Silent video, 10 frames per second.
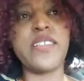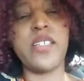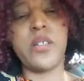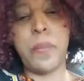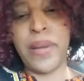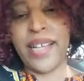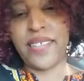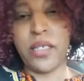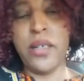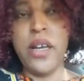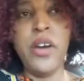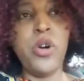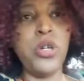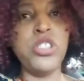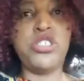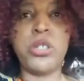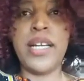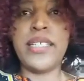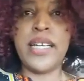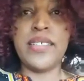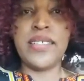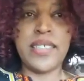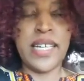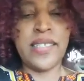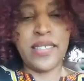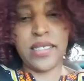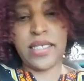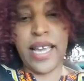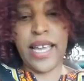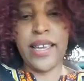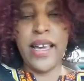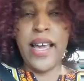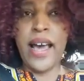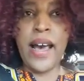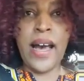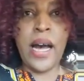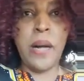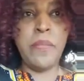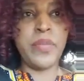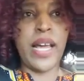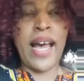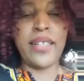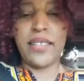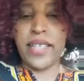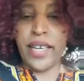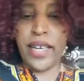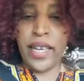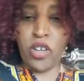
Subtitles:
single person who joined us yesterday at the